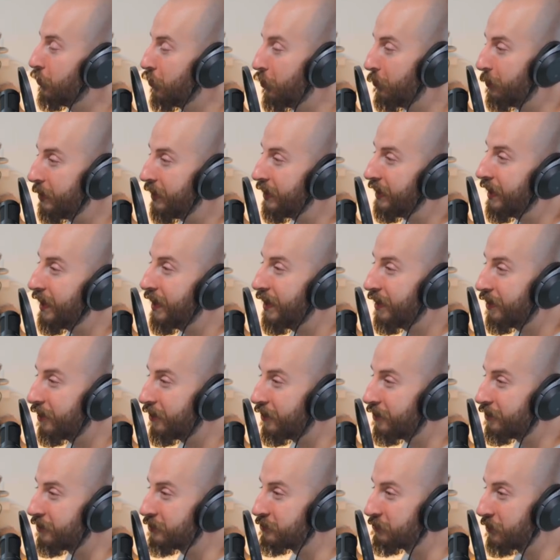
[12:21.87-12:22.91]
Nobody
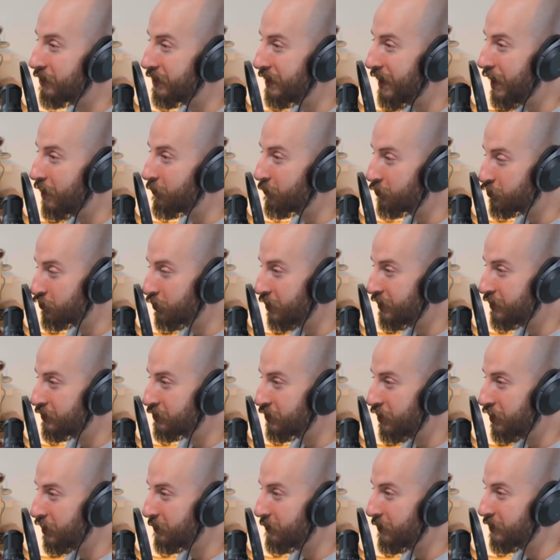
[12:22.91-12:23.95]
cares right now. We're trying to
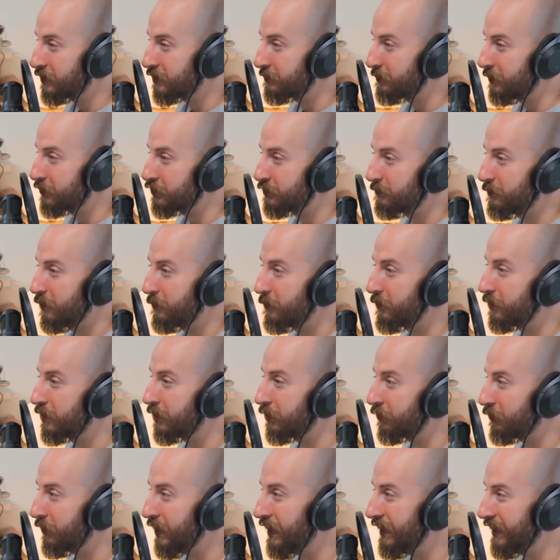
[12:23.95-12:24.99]
talk about a special moment with our
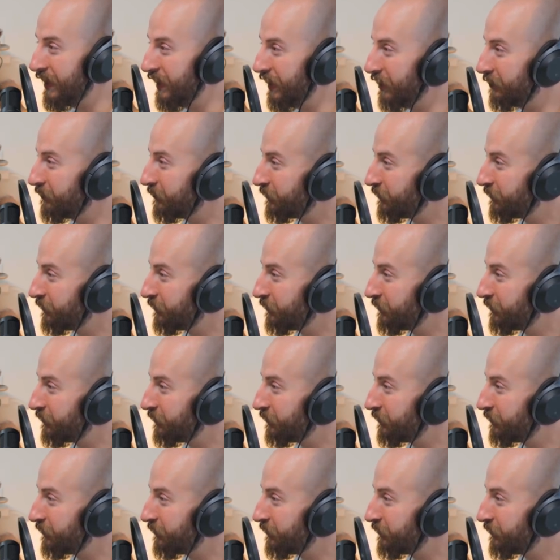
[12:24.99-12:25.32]
granny.